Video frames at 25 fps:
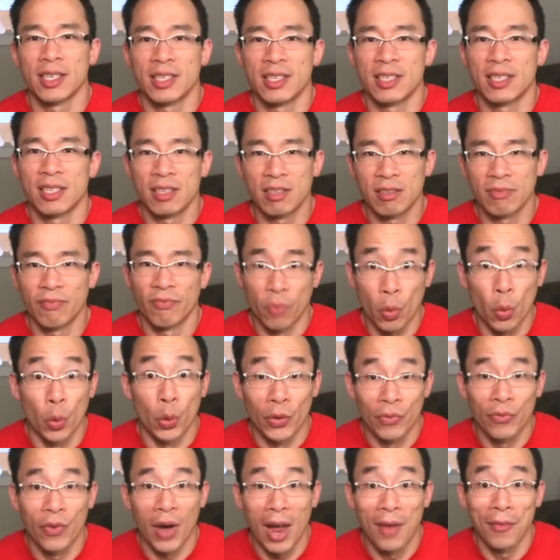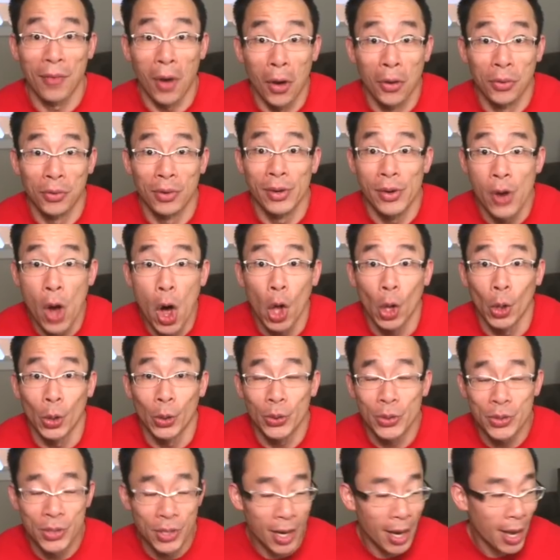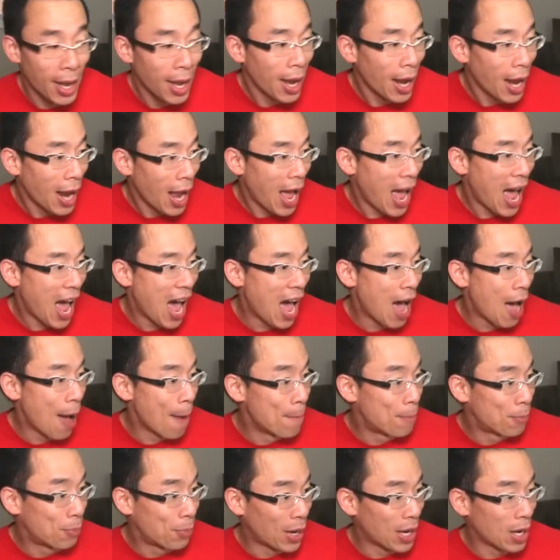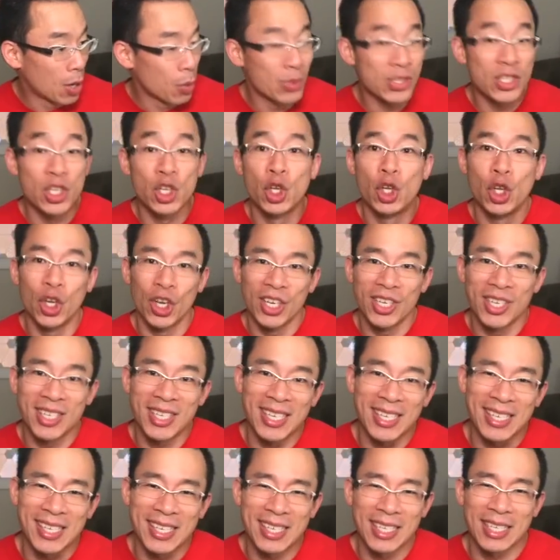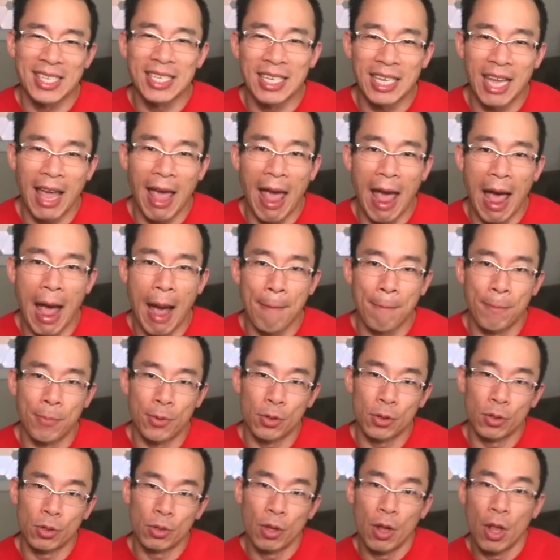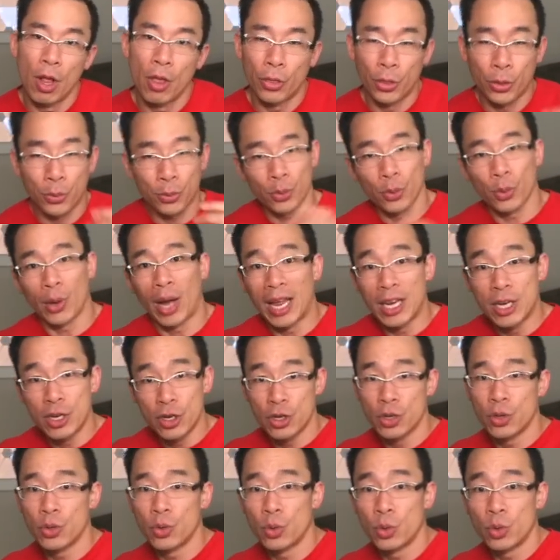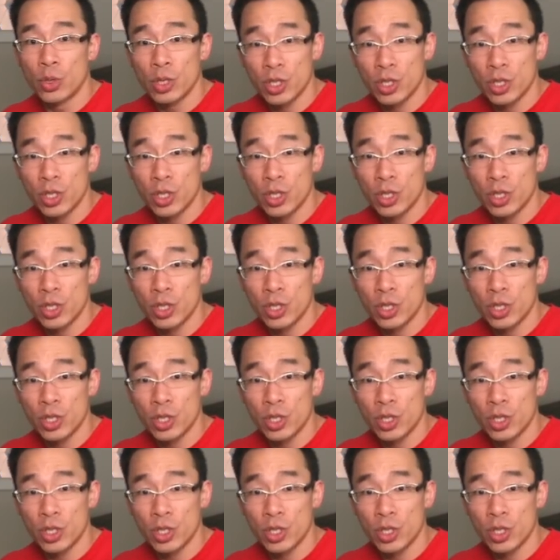it's forty-five hundred dollars. Uh, but it was good to see Apple through a new